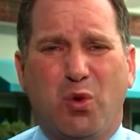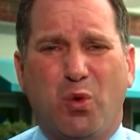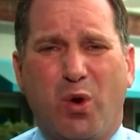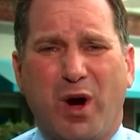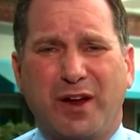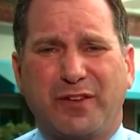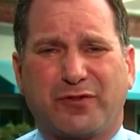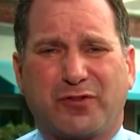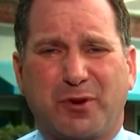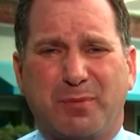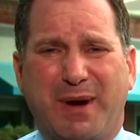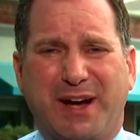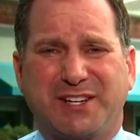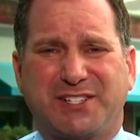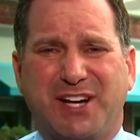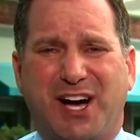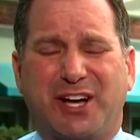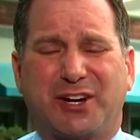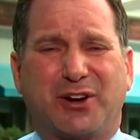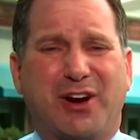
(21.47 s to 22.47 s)
one for my
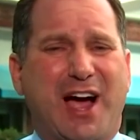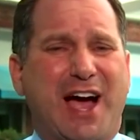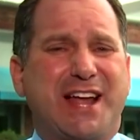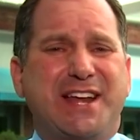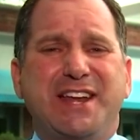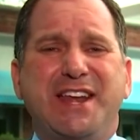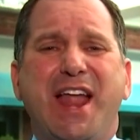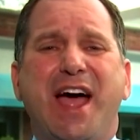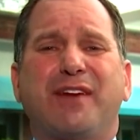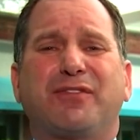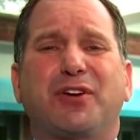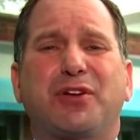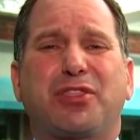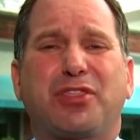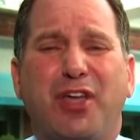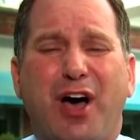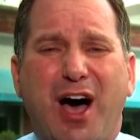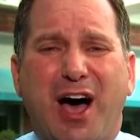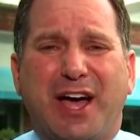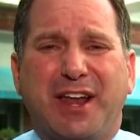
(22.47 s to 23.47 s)
daughter. I never
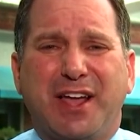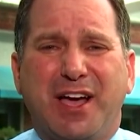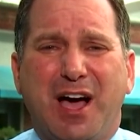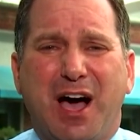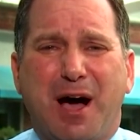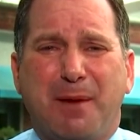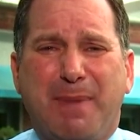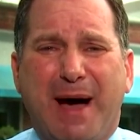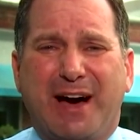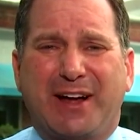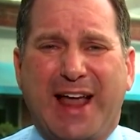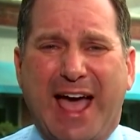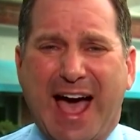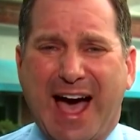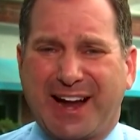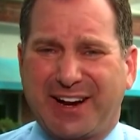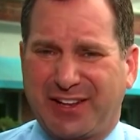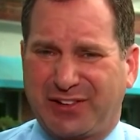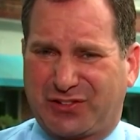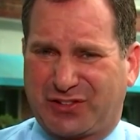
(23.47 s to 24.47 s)
thought about
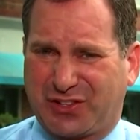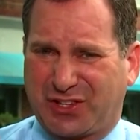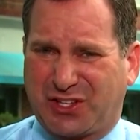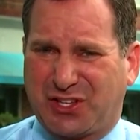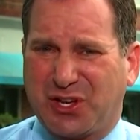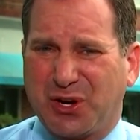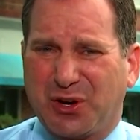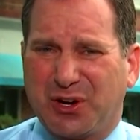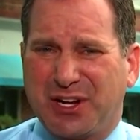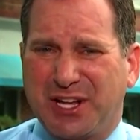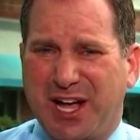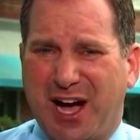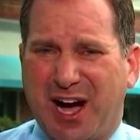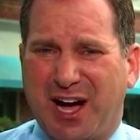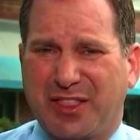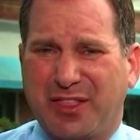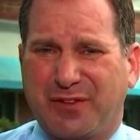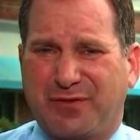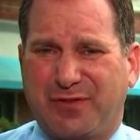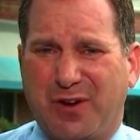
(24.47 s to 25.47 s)
adding security
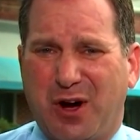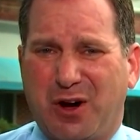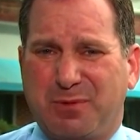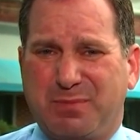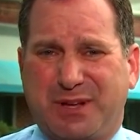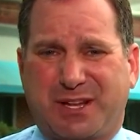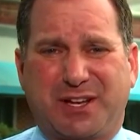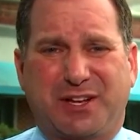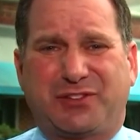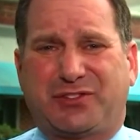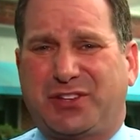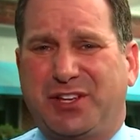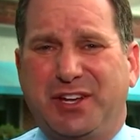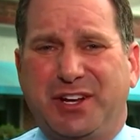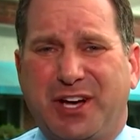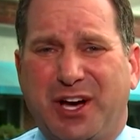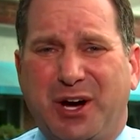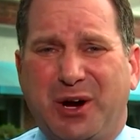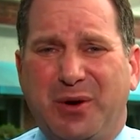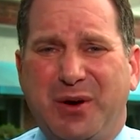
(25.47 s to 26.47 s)
on the phone because, you
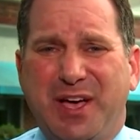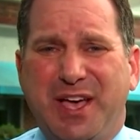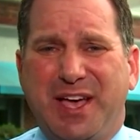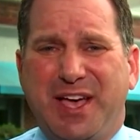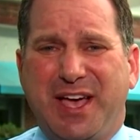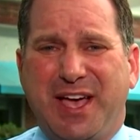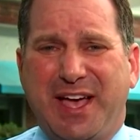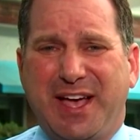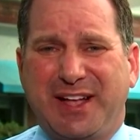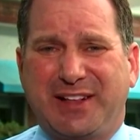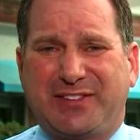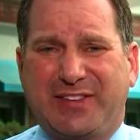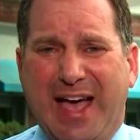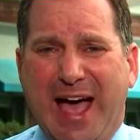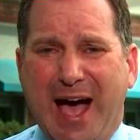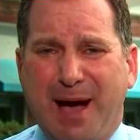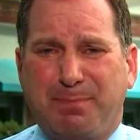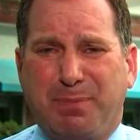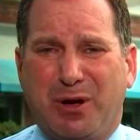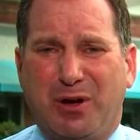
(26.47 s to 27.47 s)
know, it's
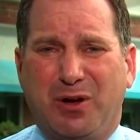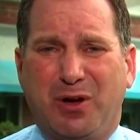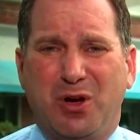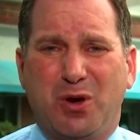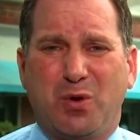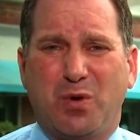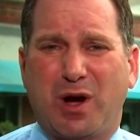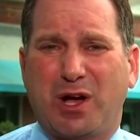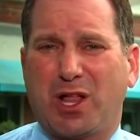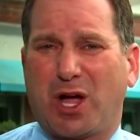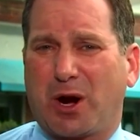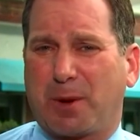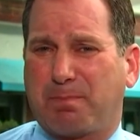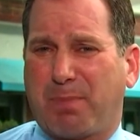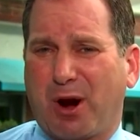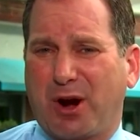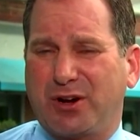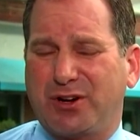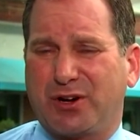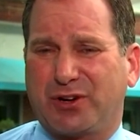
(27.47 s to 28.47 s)
Apple. Well, our
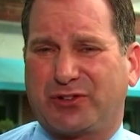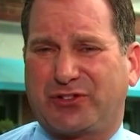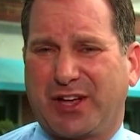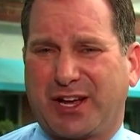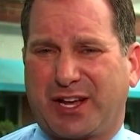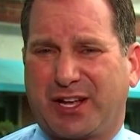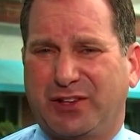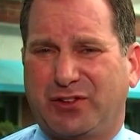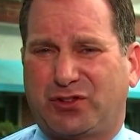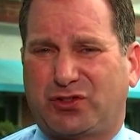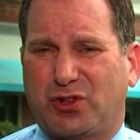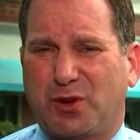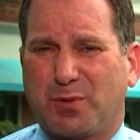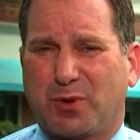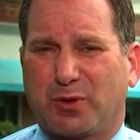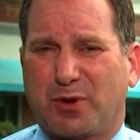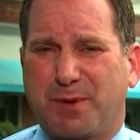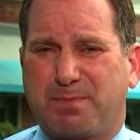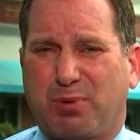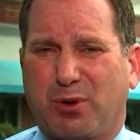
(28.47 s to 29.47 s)
partners at
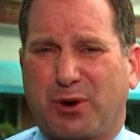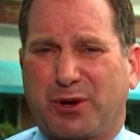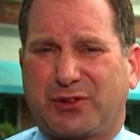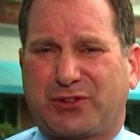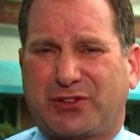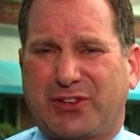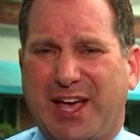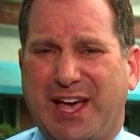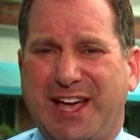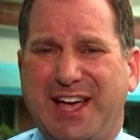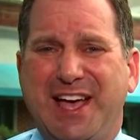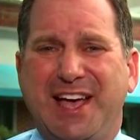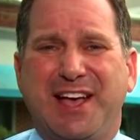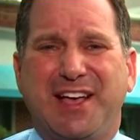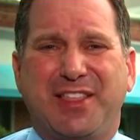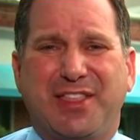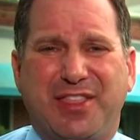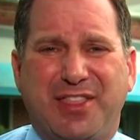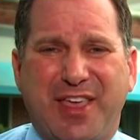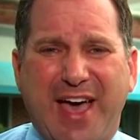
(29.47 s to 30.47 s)
Consumer Reports say
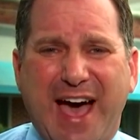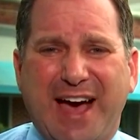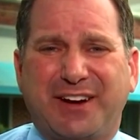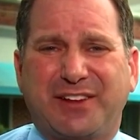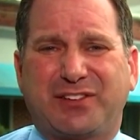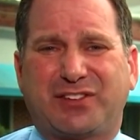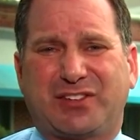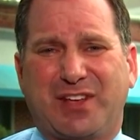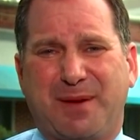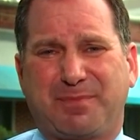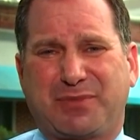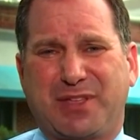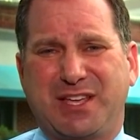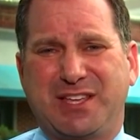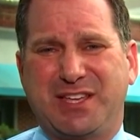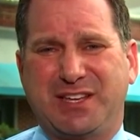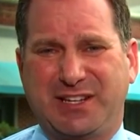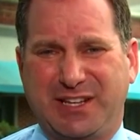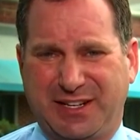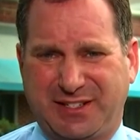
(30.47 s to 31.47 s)
that is
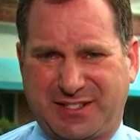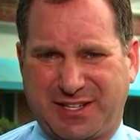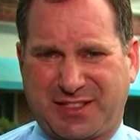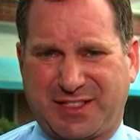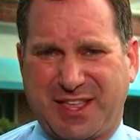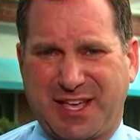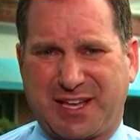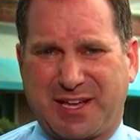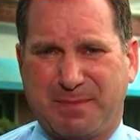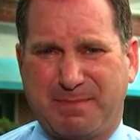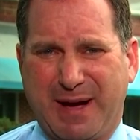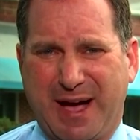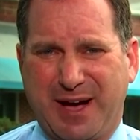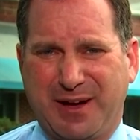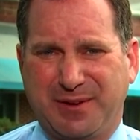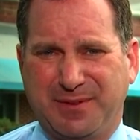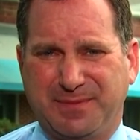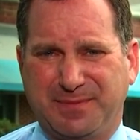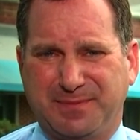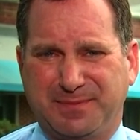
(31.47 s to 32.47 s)
something you need to think about.